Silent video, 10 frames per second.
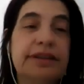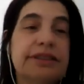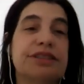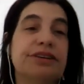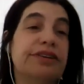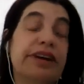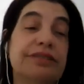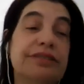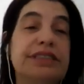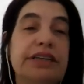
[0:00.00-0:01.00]
So
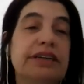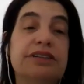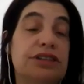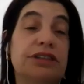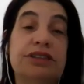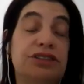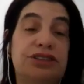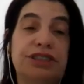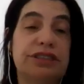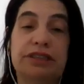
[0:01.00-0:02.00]
every day it's
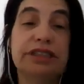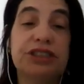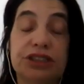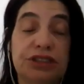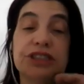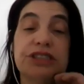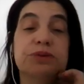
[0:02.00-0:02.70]
just